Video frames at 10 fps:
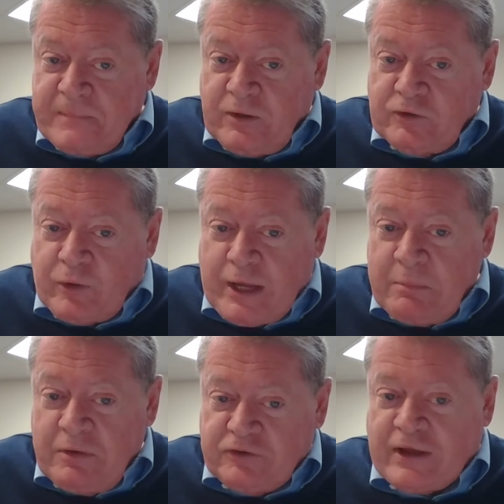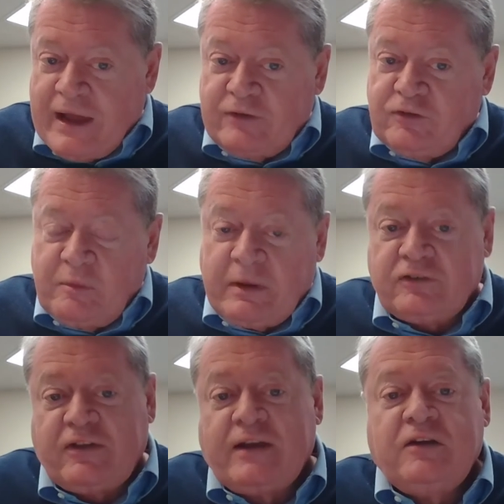So Haman decides the
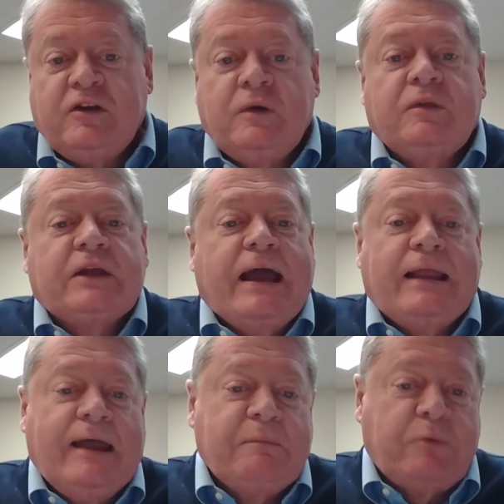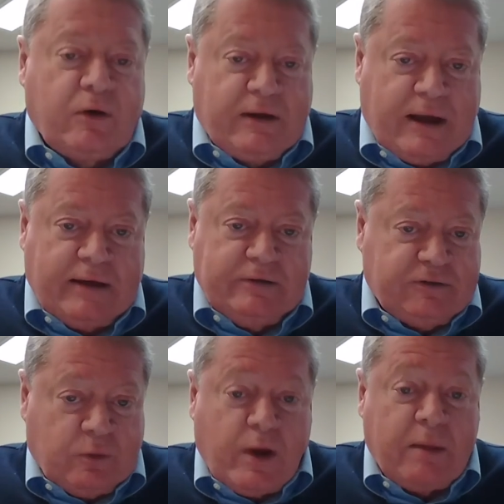best thing to do with a guy like Mordecai
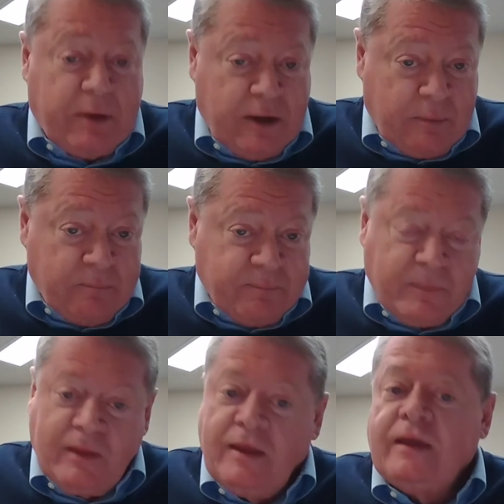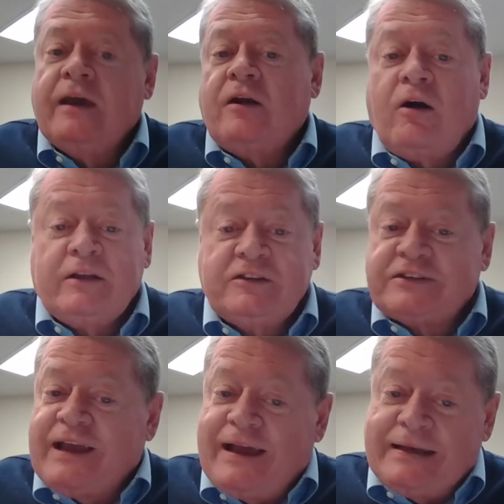is to wipe him and all his
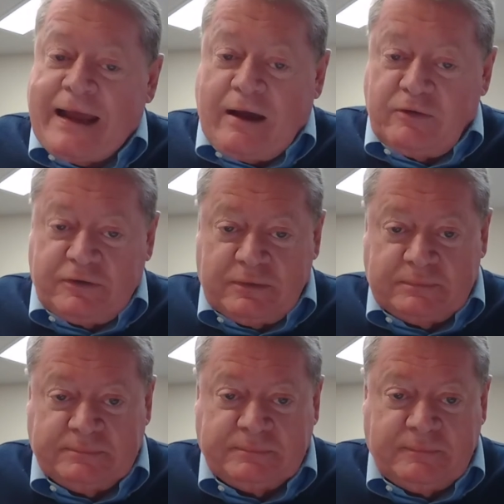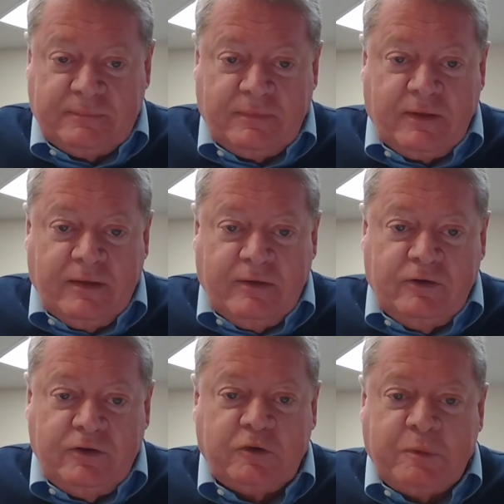kind out. The
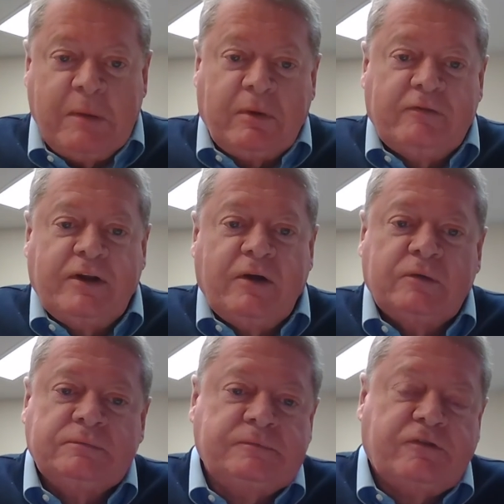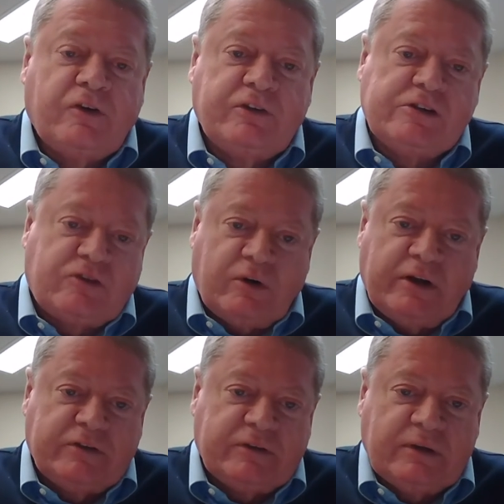Jewish people have known for
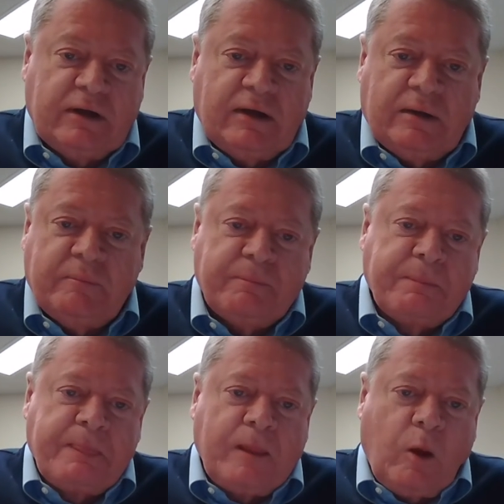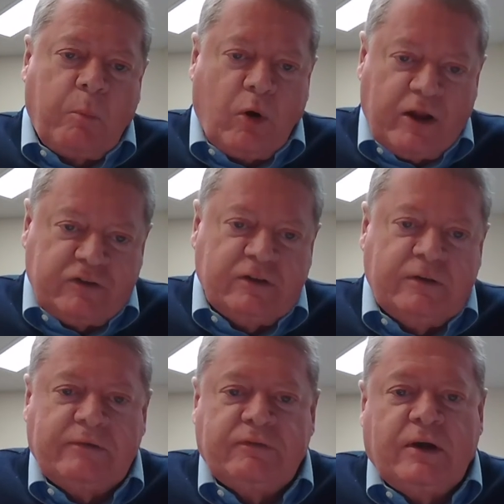centuries uh, oppression,
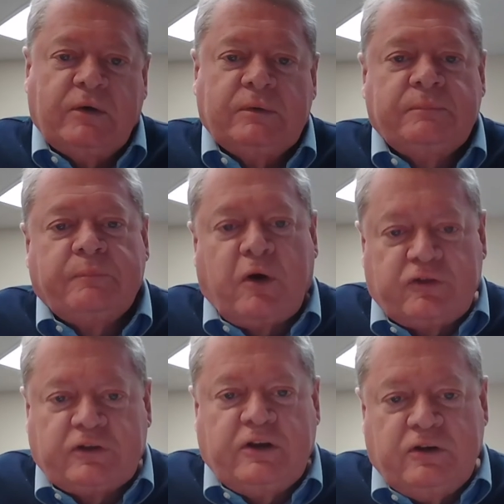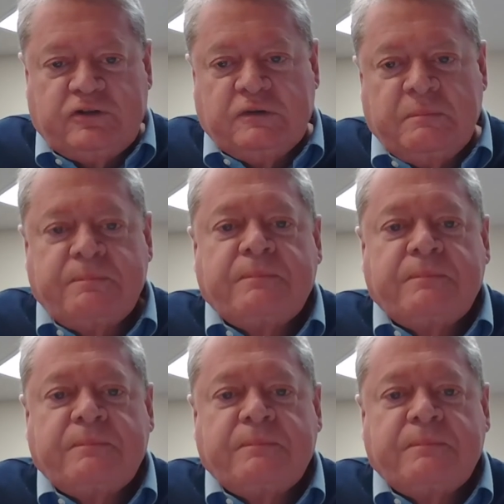they've known persecution.